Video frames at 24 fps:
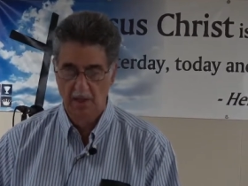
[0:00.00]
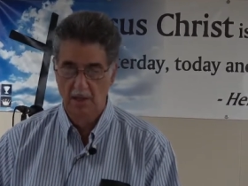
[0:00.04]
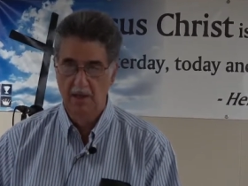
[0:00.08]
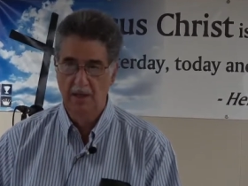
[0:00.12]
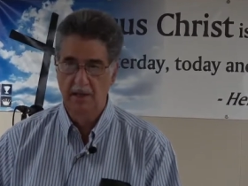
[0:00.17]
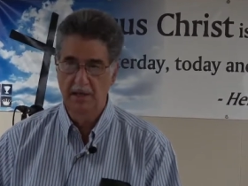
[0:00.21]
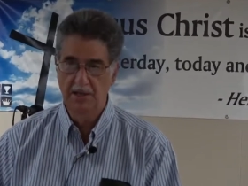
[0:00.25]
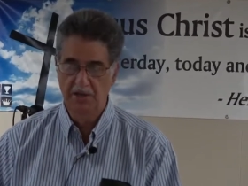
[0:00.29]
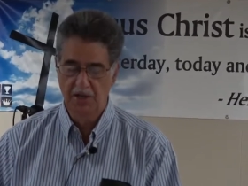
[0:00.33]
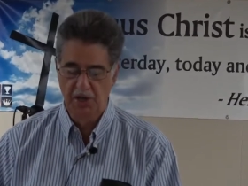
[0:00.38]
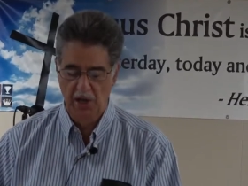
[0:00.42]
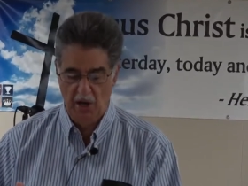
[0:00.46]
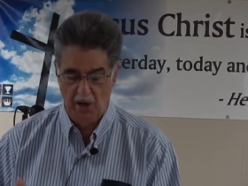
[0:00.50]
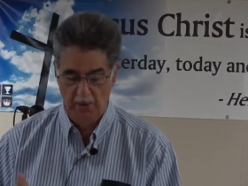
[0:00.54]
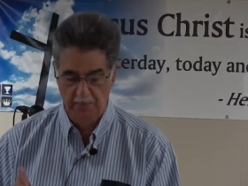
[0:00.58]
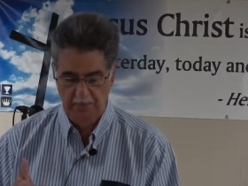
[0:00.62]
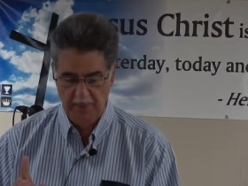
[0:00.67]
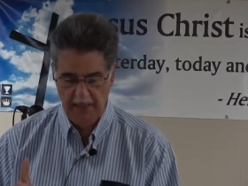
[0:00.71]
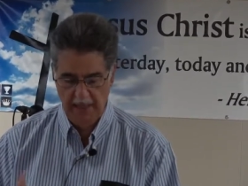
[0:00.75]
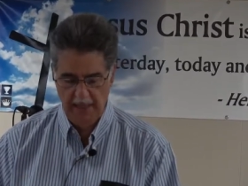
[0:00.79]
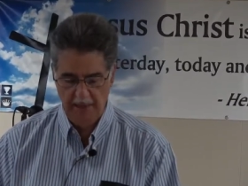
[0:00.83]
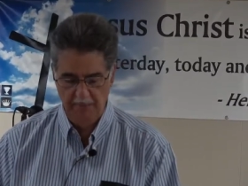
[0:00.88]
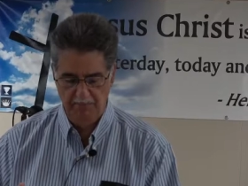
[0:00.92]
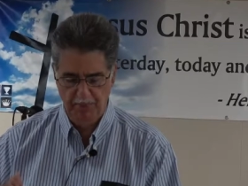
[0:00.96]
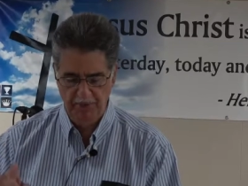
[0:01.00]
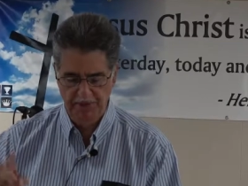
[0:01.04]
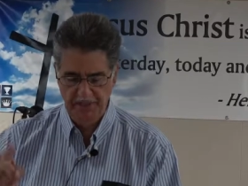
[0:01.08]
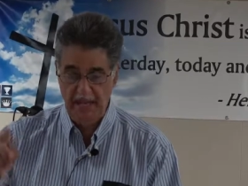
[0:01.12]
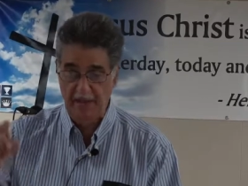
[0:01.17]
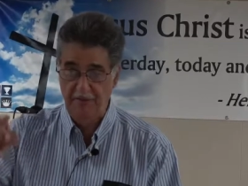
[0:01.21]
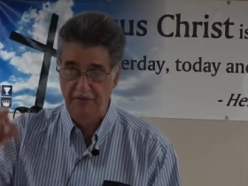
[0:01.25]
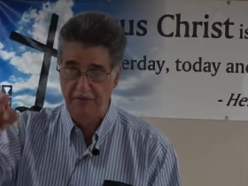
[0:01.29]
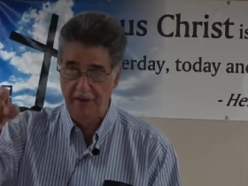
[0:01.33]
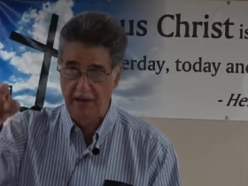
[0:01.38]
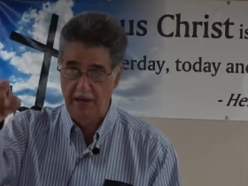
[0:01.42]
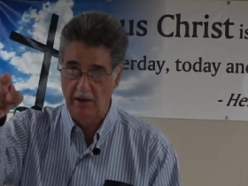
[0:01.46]
It shall be, put
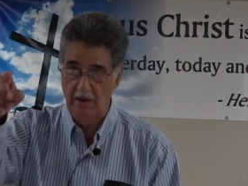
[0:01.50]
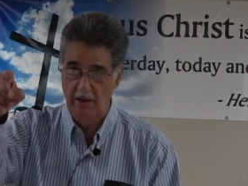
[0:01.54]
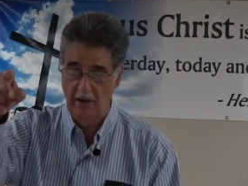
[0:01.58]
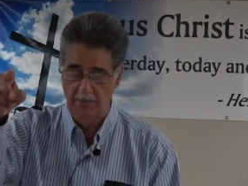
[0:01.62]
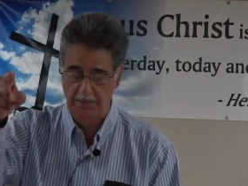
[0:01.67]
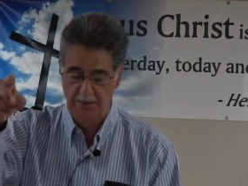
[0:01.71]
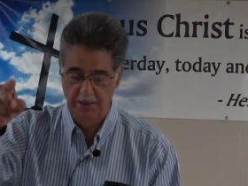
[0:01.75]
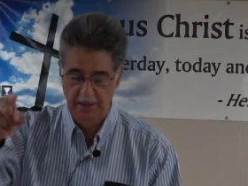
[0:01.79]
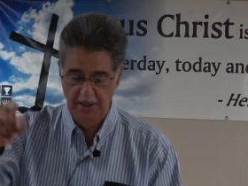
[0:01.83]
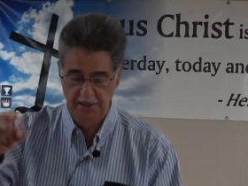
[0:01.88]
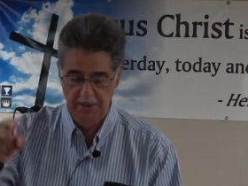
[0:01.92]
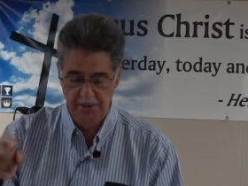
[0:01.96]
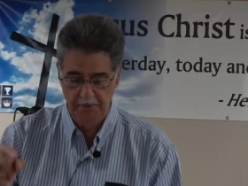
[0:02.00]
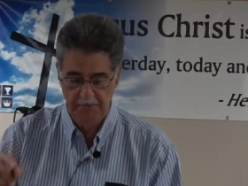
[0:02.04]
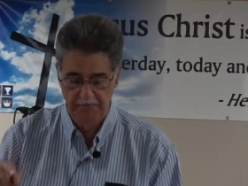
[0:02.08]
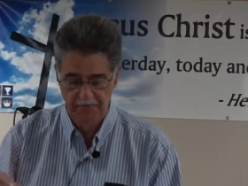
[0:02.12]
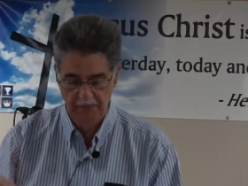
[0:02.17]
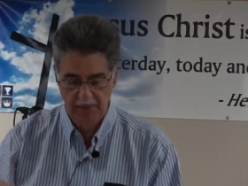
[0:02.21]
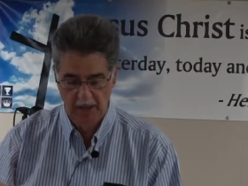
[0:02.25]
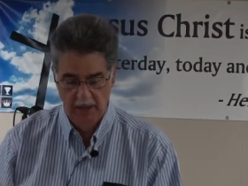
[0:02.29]
that fan on please.